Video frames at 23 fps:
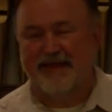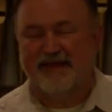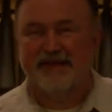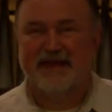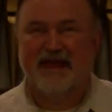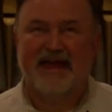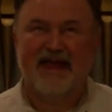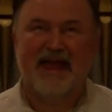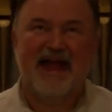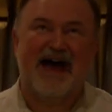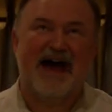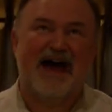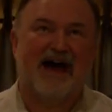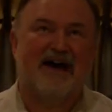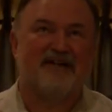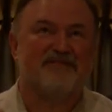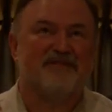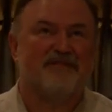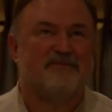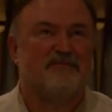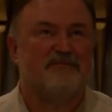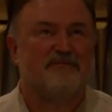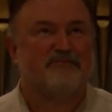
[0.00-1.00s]
they
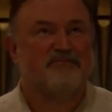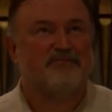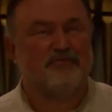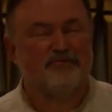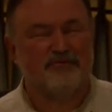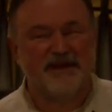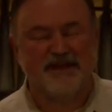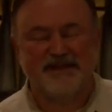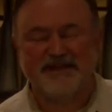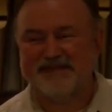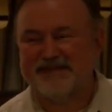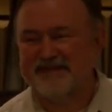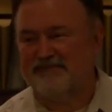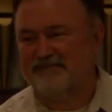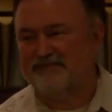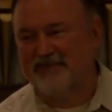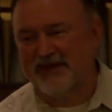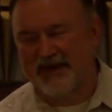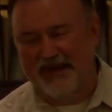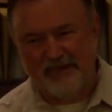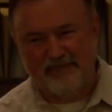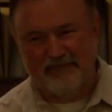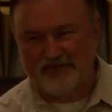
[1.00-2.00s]
have priest and
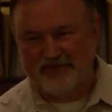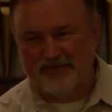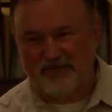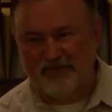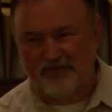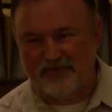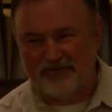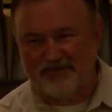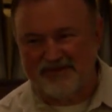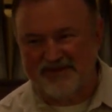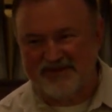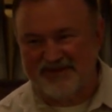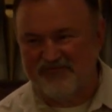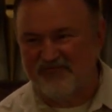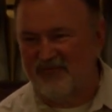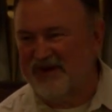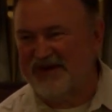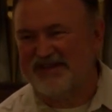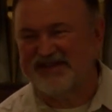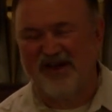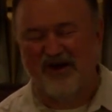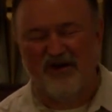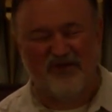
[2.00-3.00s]
people's wardens.
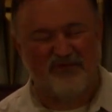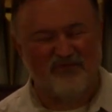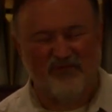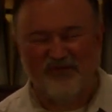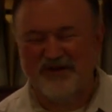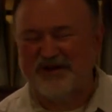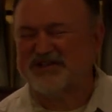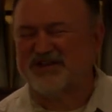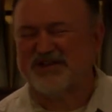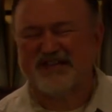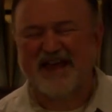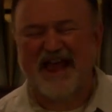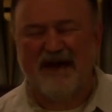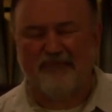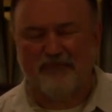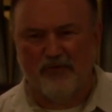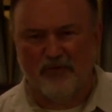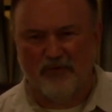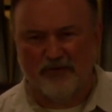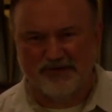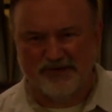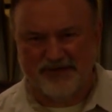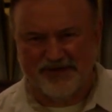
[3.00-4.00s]
We don't, we just
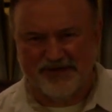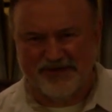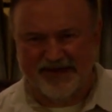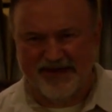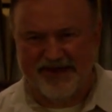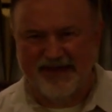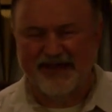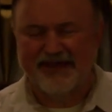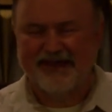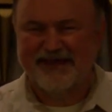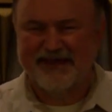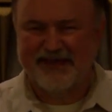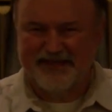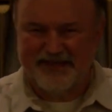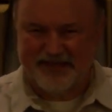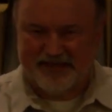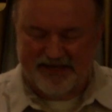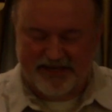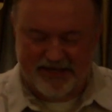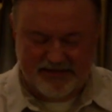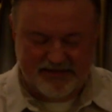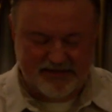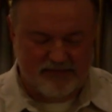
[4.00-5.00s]
have wardens,
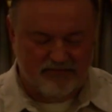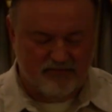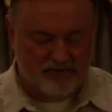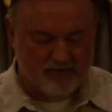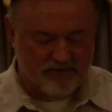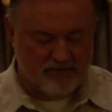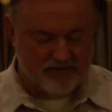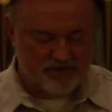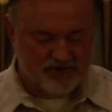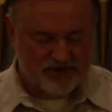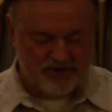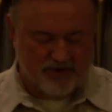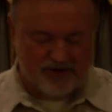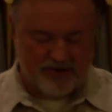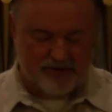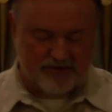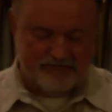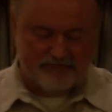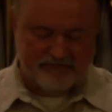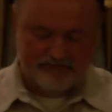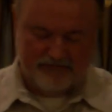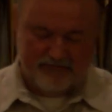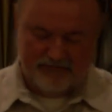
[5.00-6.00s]
consistent with our
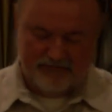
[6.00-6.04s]
charter.